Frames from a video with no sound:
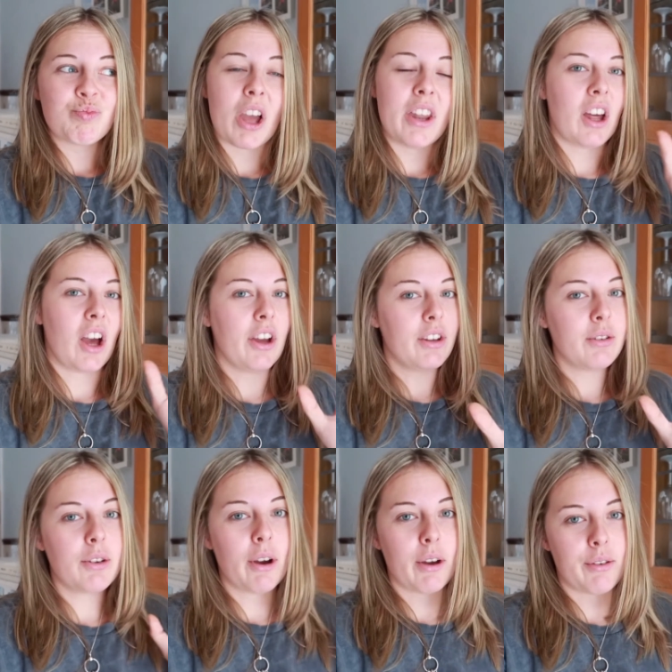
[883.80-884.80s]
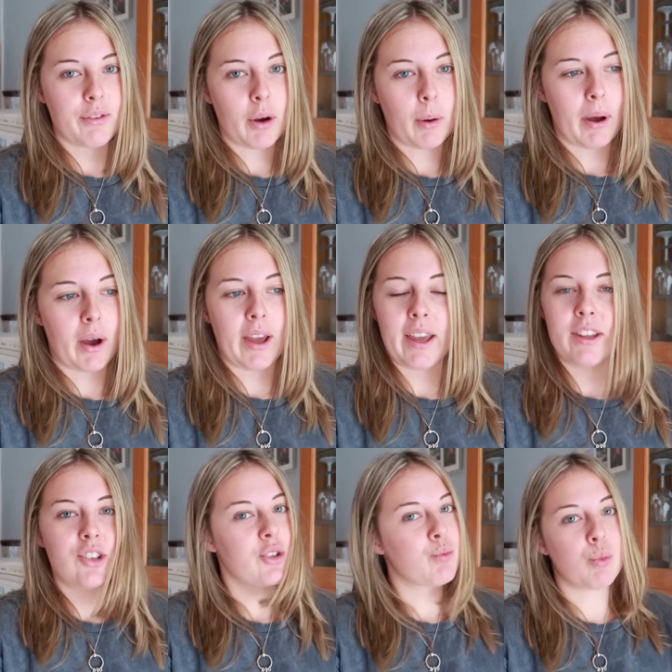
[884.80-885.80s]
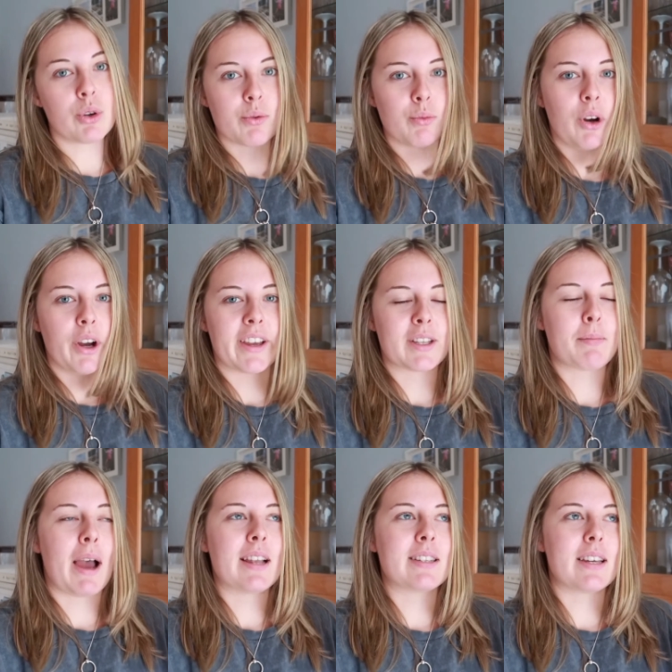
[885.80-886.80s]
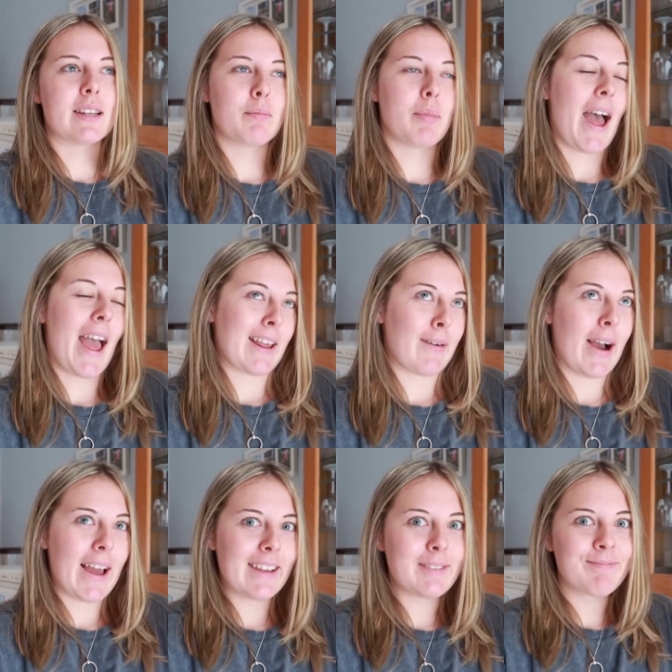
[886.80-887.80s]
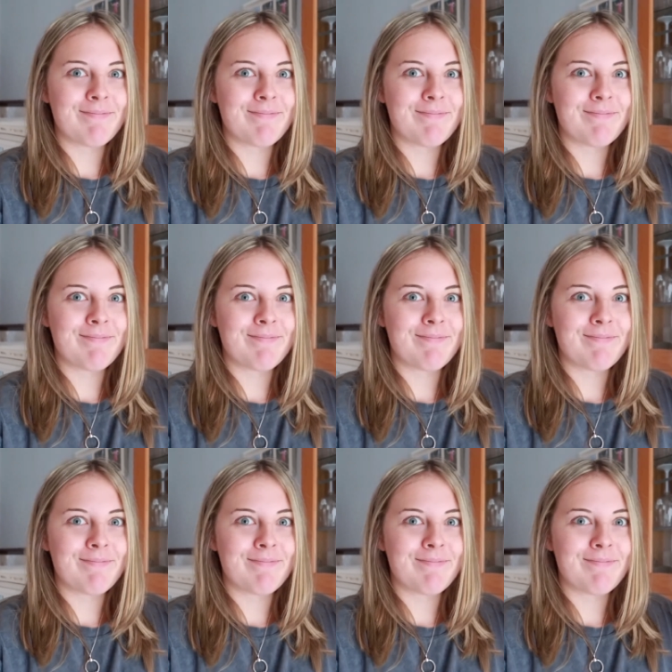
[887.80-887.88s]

And I don't know how I felt about it. It just wasn't what I expected. But anyway,